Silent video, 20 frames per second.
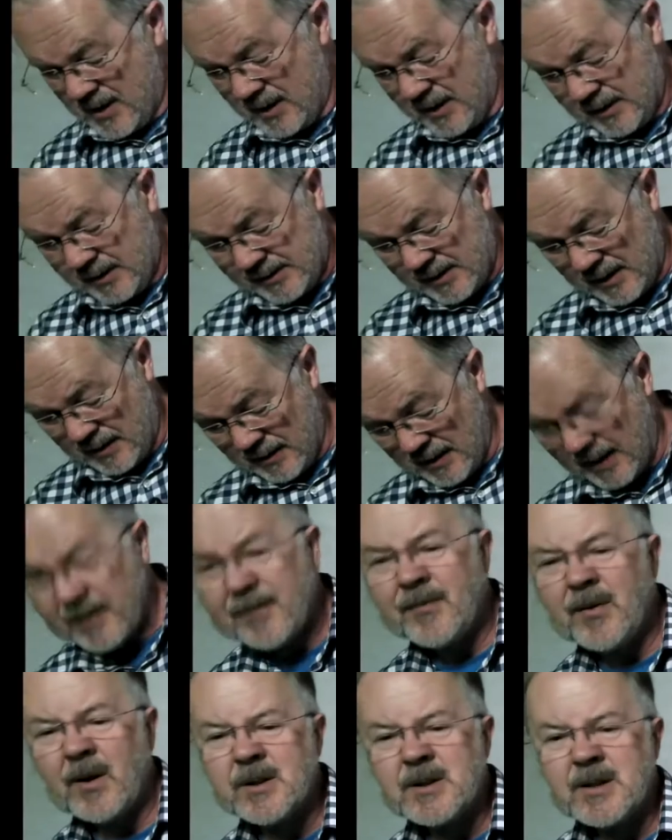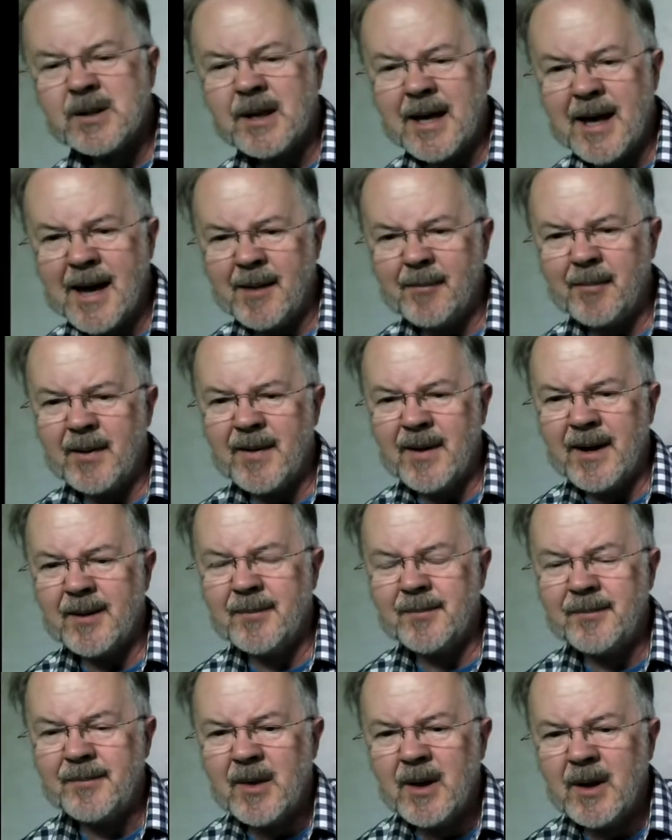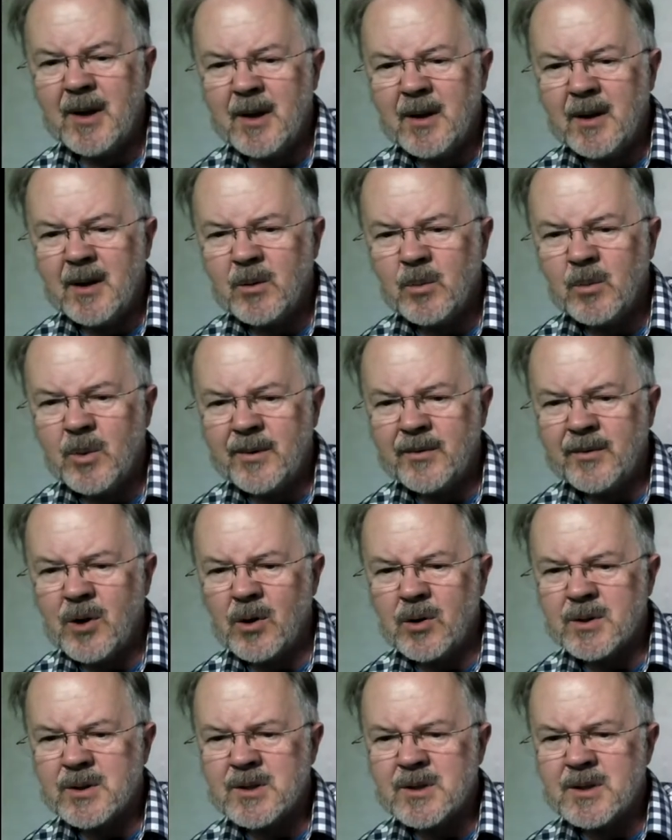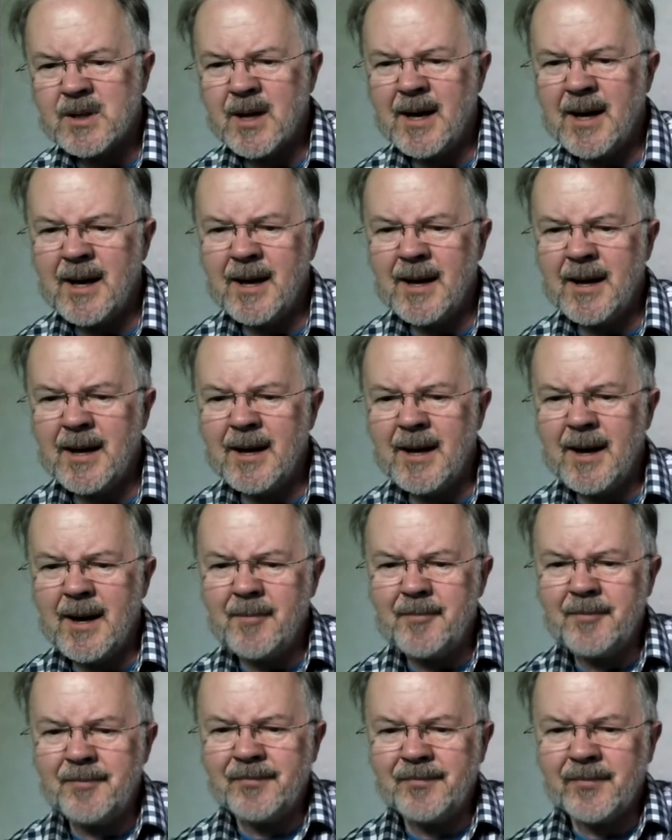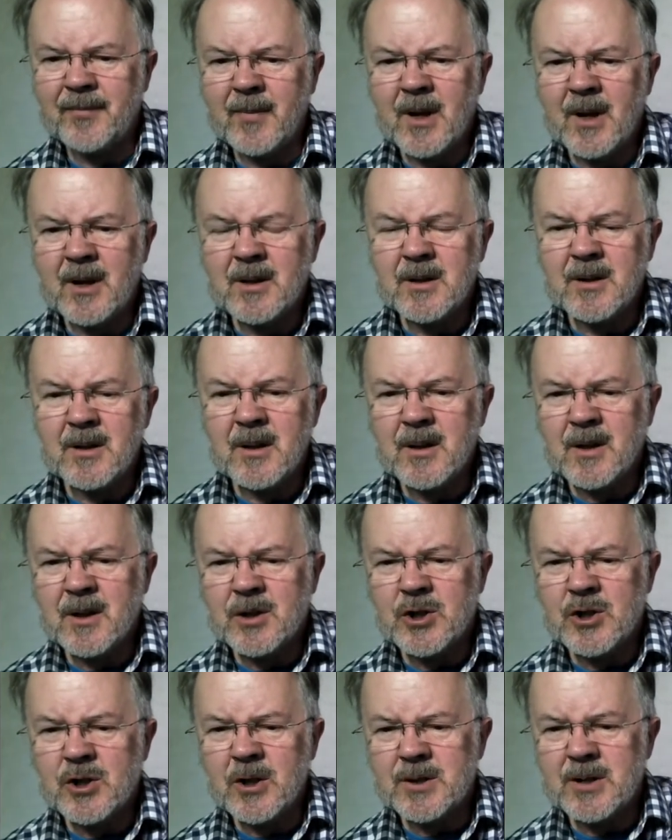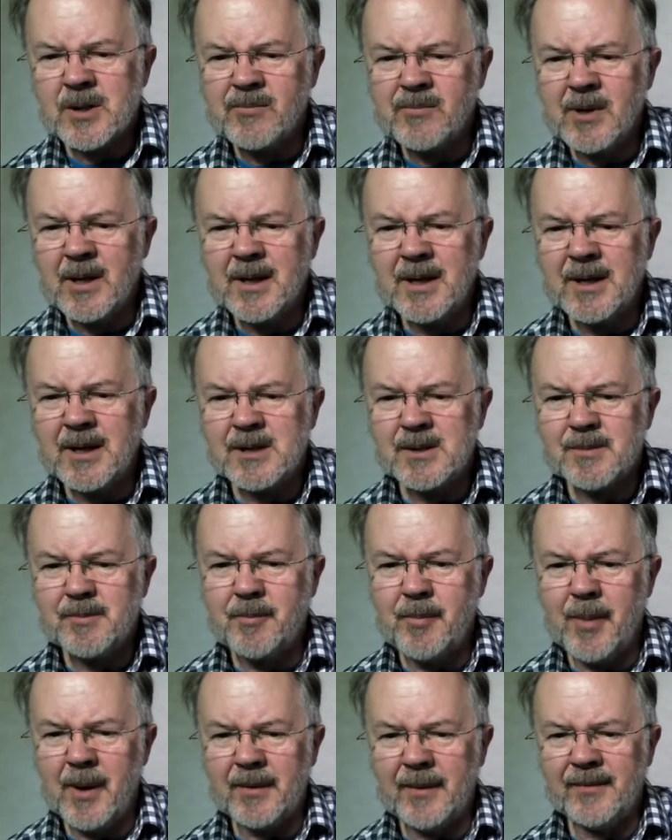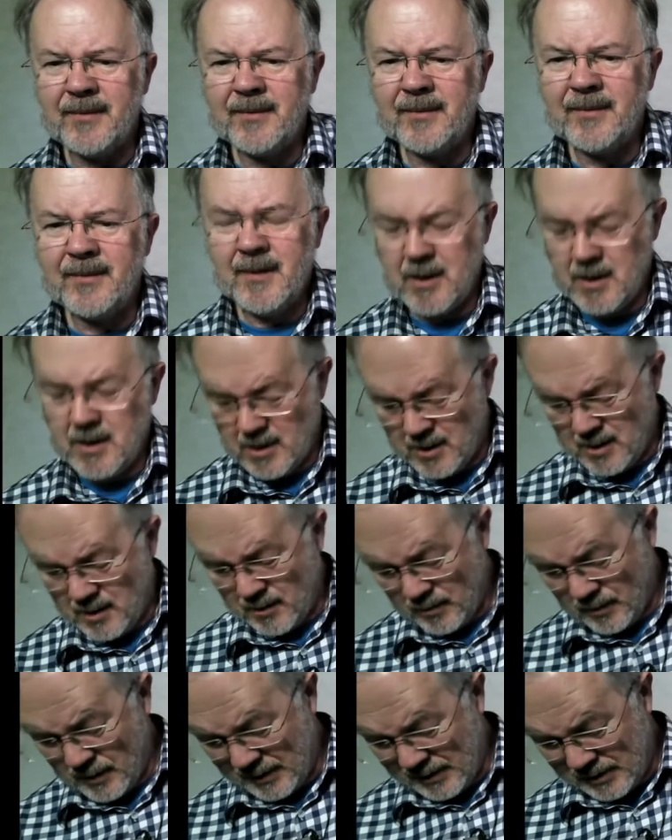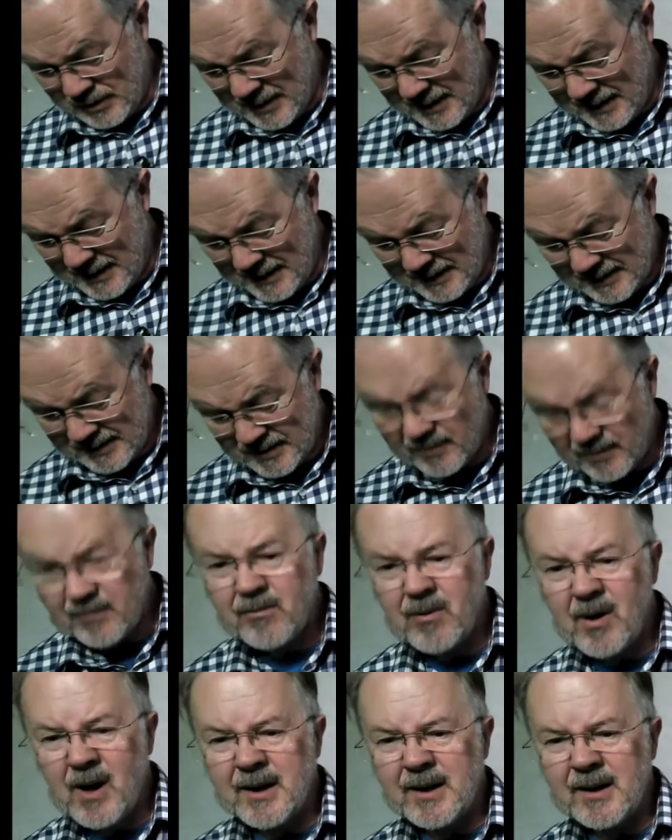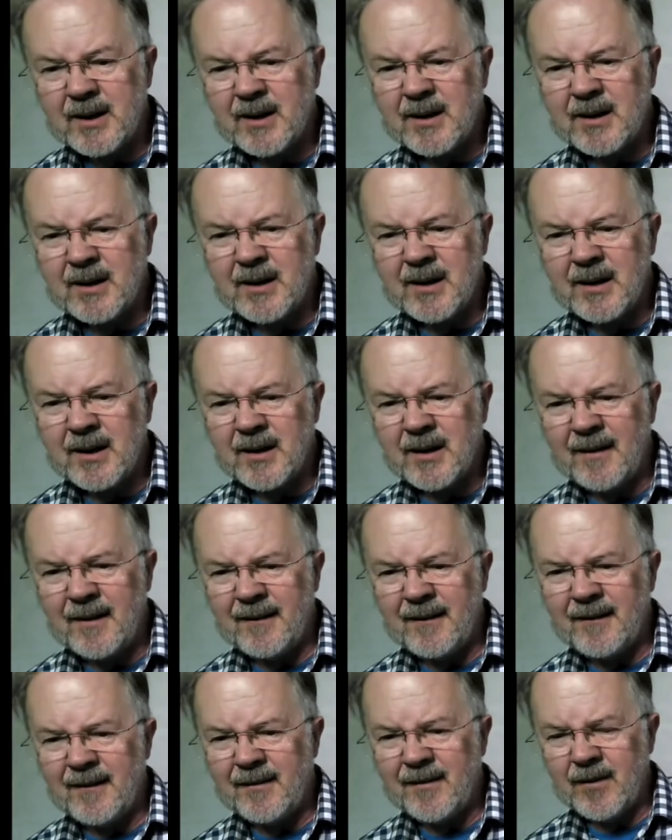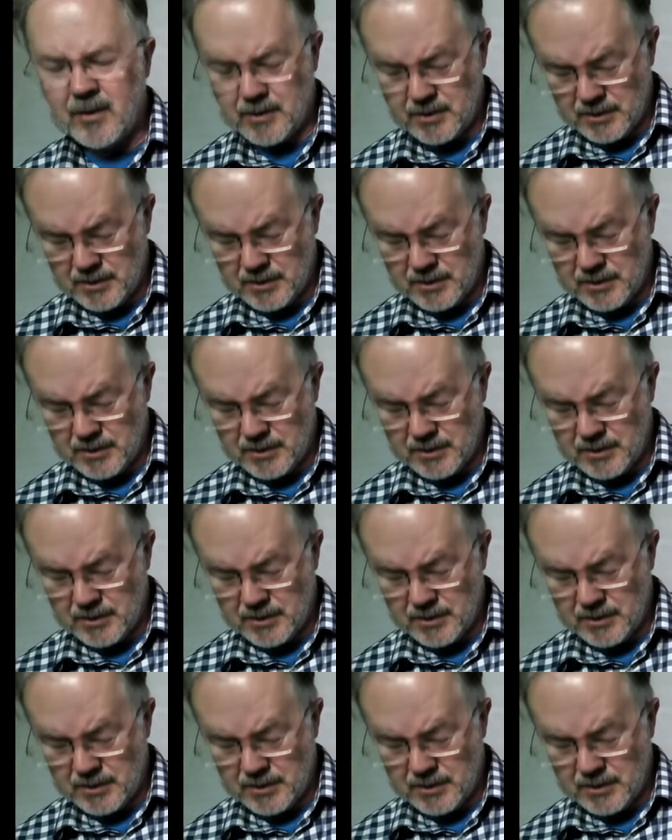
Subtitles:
So at the front of the camera then, we've got a shutter release button, which is right, if I